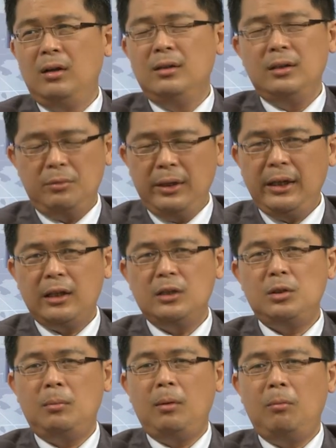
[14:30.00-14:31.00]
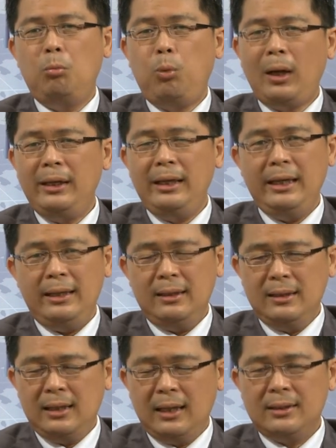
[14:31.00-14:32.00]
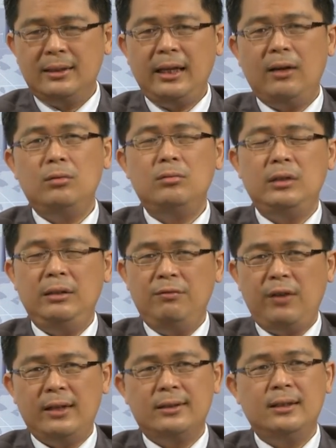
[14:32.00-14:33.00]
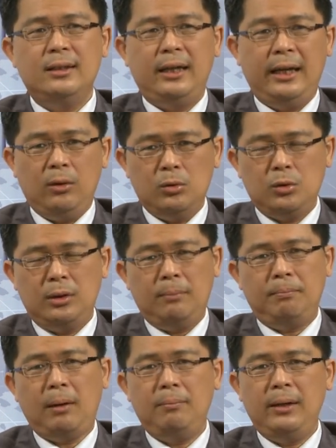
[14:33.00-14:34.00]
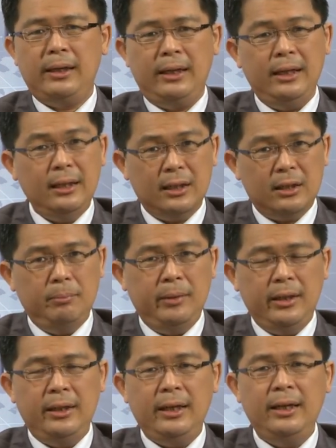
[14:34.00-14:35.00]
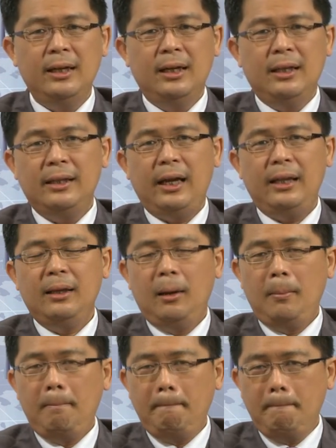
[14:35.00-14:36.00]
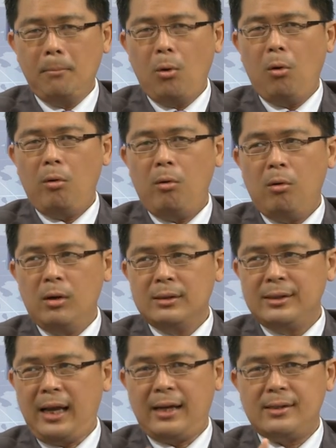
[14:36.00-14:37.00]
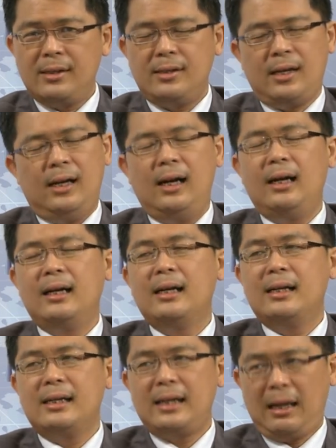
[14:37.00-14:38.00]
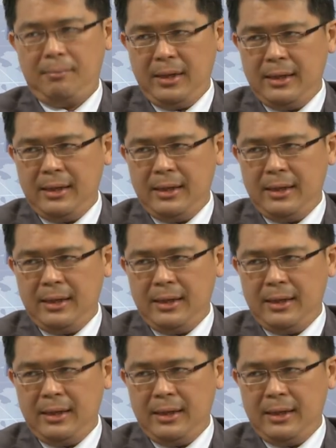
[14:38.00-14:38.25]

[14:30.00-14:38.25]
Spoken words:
It's very negligible. What it does tell investor and also the public in the community that more taxes are coming.